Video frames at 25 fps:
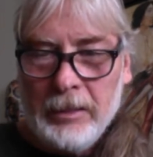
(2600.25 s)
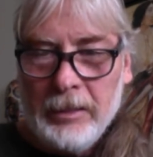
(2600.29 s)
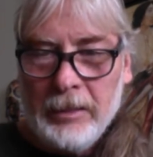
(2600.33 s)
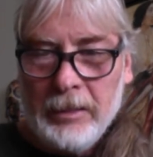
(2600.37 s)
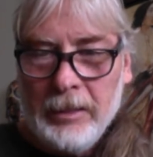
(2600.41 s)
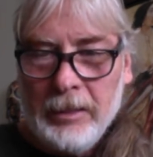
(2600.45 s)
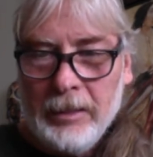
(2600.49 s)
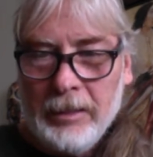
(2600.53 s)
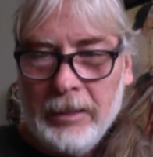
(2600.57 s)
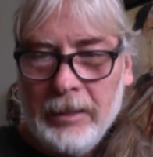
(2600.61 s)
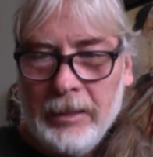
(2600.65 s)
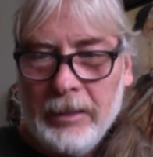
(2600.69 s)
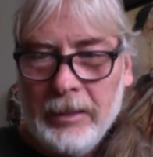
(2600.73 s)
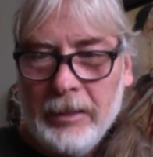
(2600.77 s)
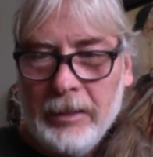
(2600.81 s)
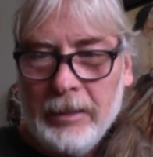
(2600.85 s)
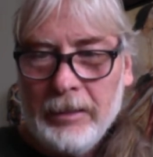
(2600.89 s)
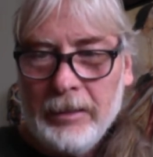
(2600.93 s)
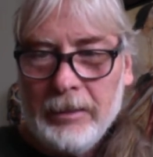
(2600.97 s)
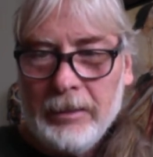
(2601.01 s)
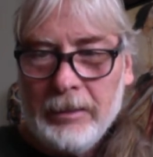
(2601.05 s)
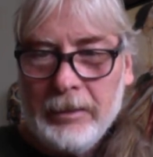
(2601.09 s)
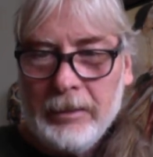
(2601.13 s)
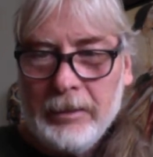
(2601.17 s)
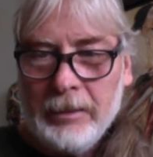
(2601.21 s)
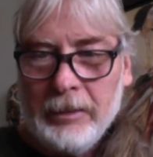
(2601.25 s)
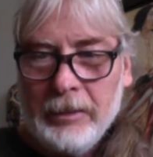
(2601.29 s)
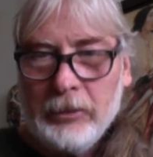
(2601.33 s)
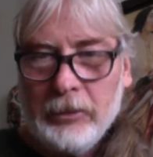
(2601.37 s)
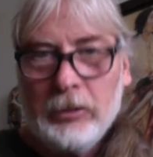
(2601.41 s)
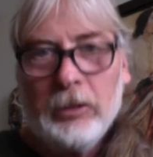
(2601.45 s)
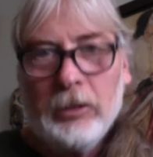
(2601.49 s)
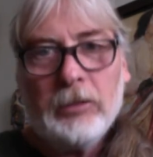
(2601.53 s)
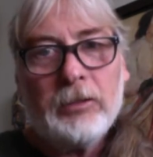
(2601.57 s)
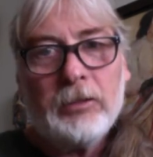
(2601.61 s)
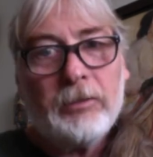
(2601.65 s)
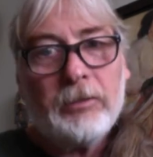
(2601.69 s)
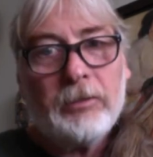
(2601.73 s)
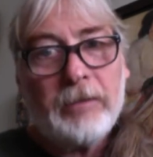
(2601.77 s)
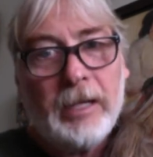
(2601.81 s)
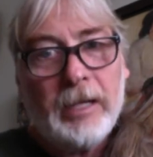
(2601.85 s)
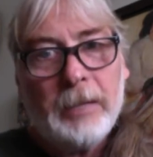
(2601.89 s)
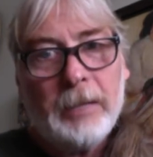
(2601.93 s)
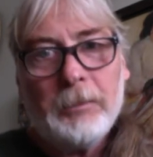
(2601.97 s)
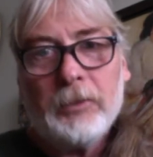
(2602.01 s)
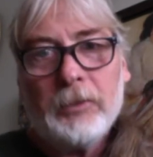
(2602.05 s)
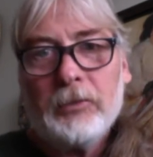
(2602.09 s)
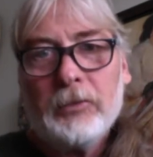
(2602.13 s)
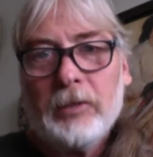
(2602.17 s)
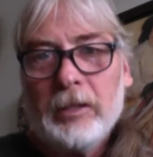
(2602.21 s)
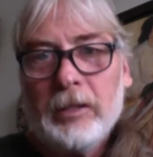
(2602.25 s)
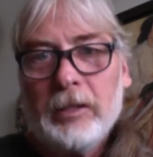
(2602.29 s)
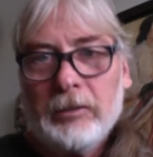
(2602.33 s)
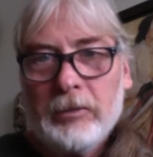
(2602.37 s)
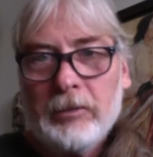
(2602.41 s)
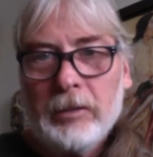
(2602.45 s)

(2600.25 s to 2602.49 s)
And, uh, and as Joseph Campbell says,